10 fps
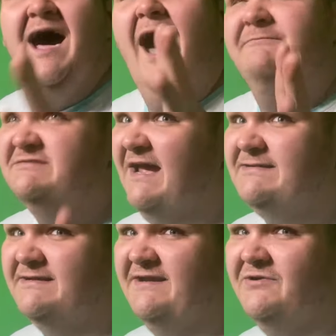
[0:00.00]
I'm
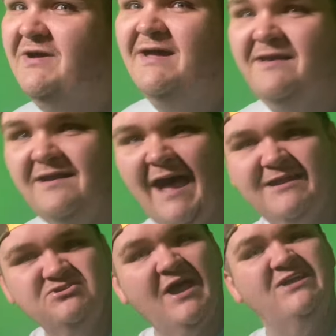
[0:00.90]
telling you, you got
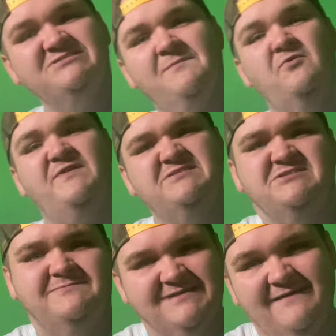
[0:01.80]
to try a simple dish
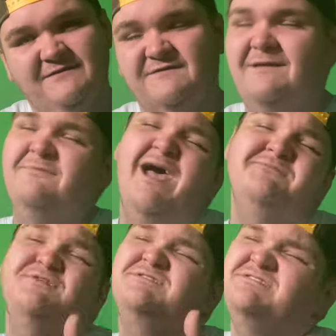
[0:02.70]
sometimes, because
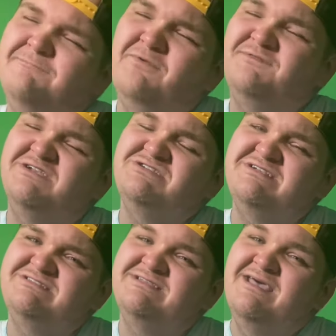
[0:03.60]
sometimes those simple
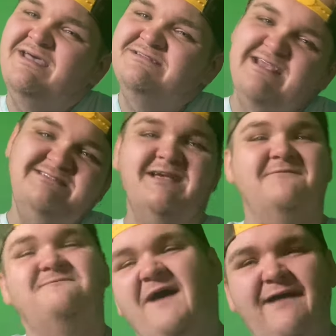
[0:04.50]
dishes taste like
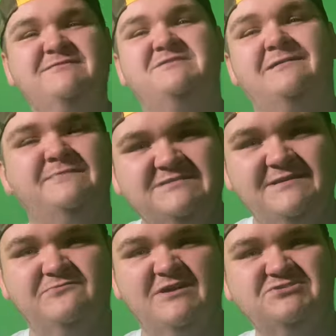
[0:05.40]
a 5-star
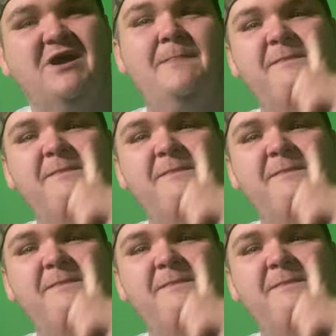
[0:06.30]
Michelin restaurant.